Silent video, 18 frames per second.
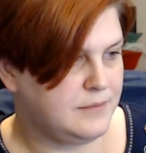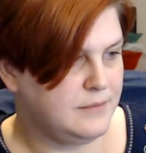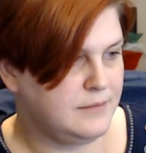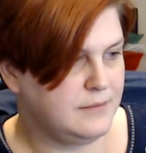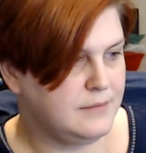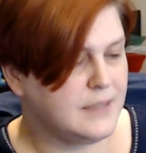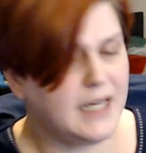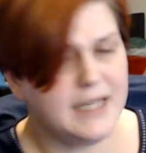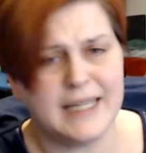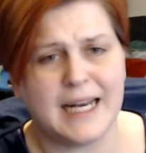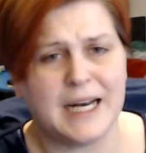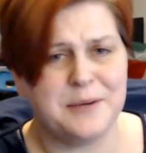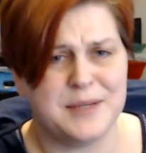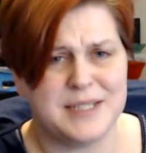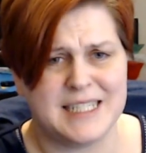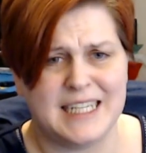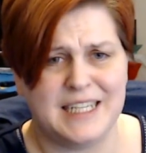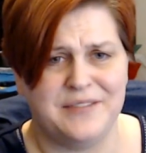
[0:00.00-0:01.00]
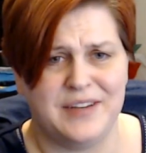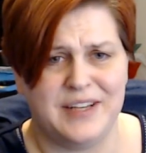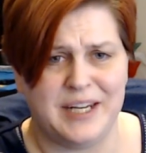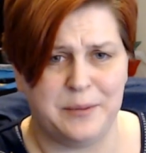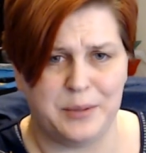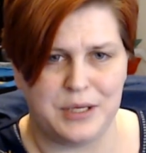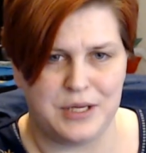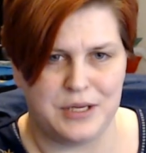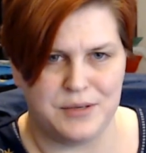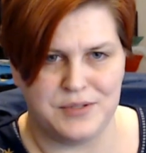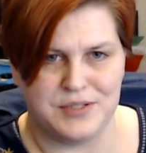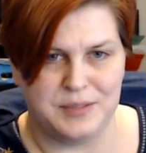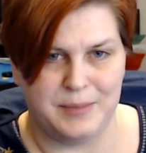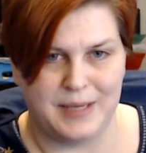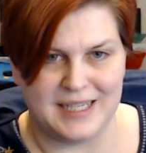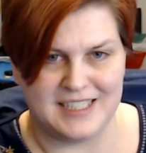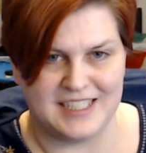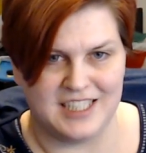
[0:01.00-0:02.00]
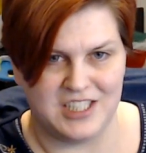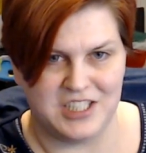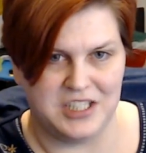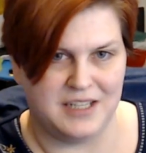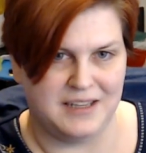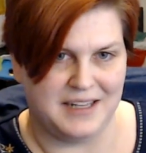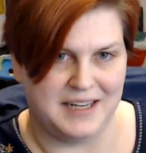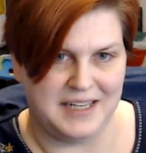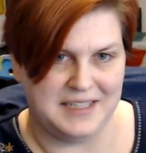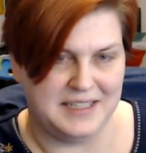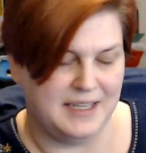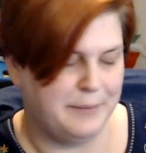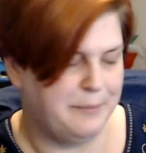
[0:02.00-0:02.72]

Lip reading: I wasn't even able to use the back stitching that I did.